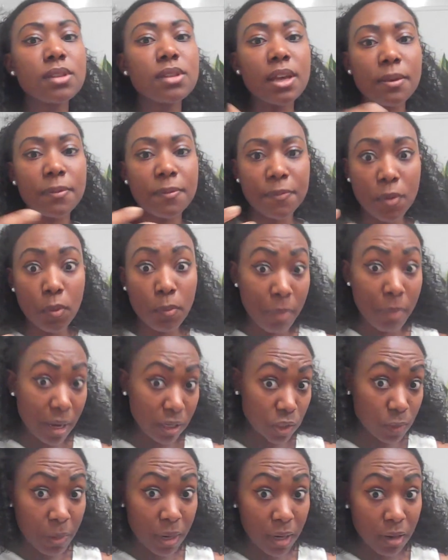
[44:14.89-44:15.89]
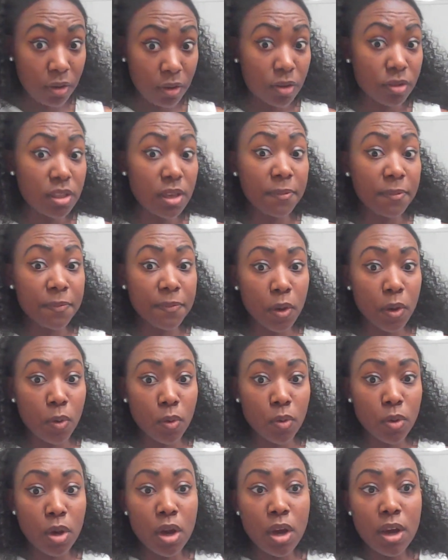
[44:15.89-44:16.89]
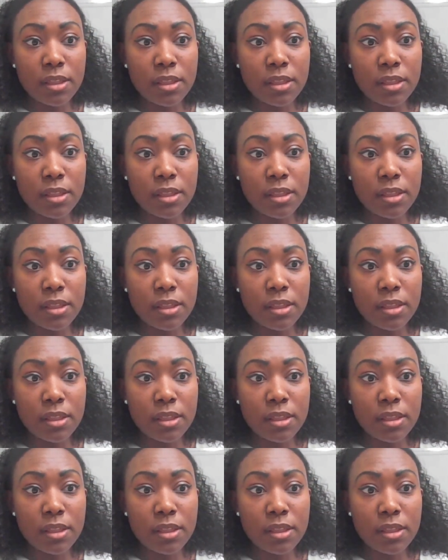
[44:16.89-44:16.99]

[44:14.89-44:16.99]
they feel much better, they feel